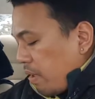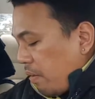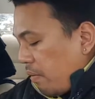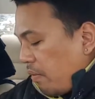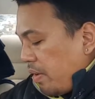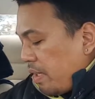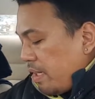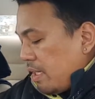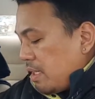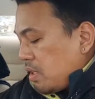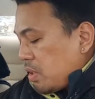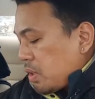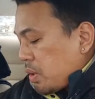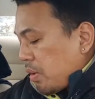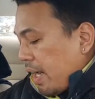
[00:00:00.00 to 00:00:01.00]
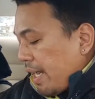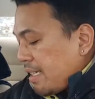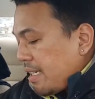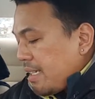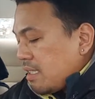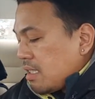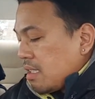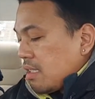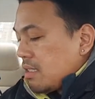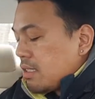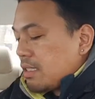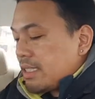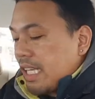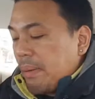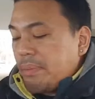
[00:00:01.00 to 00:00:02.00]
fit his trident's
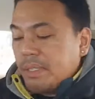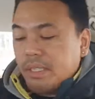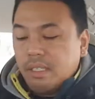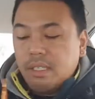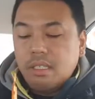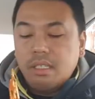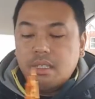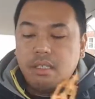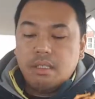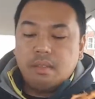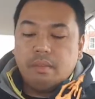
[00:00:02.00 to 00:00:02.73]
scepter